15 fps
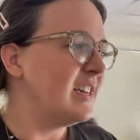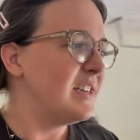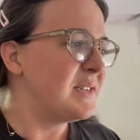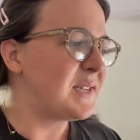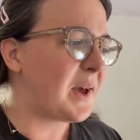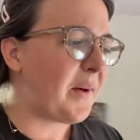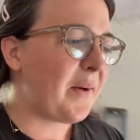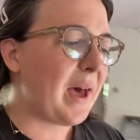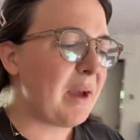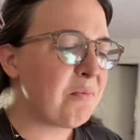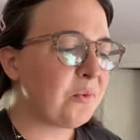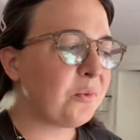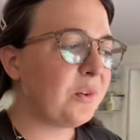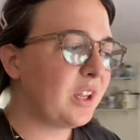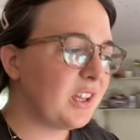So
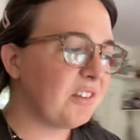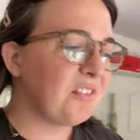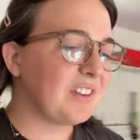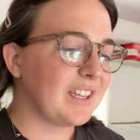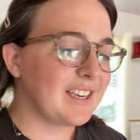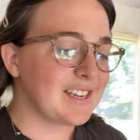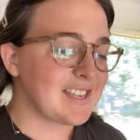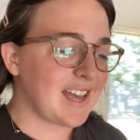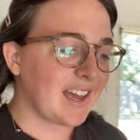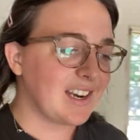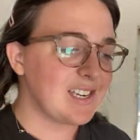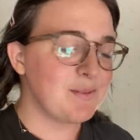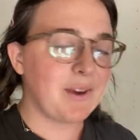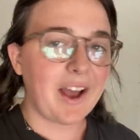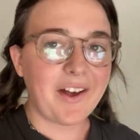I'm really, really excited
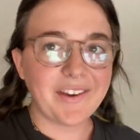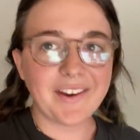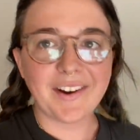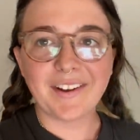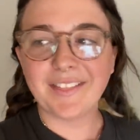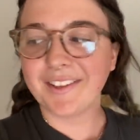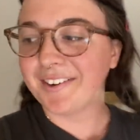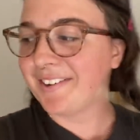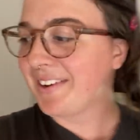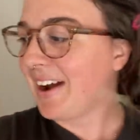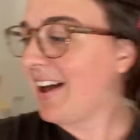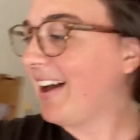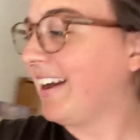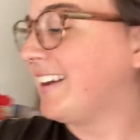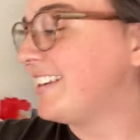to be out here in the
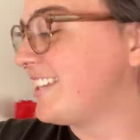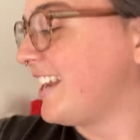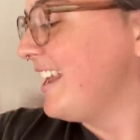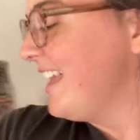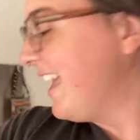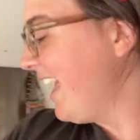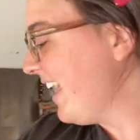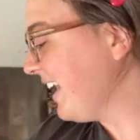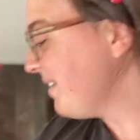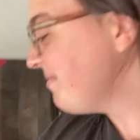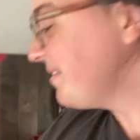garage and I'm